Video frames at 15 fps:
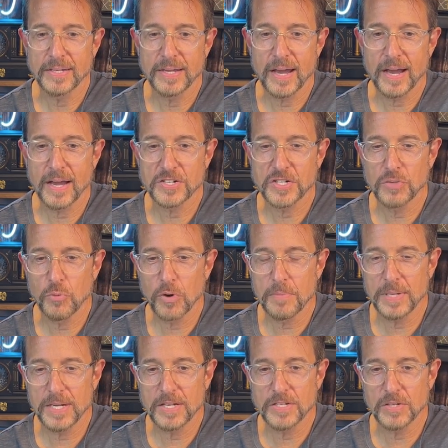Yeah, she wanted
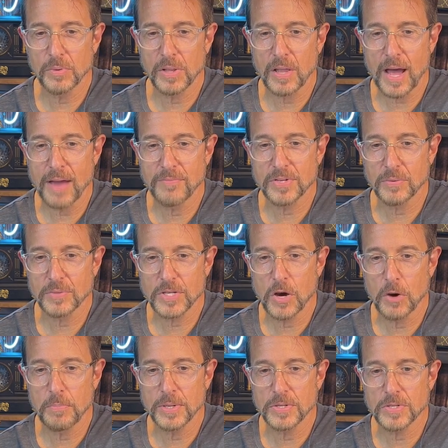me to do a live, so I was
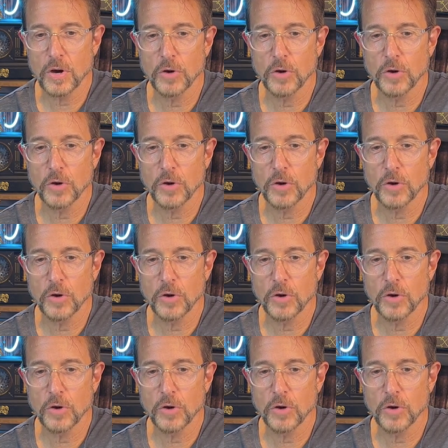hoping.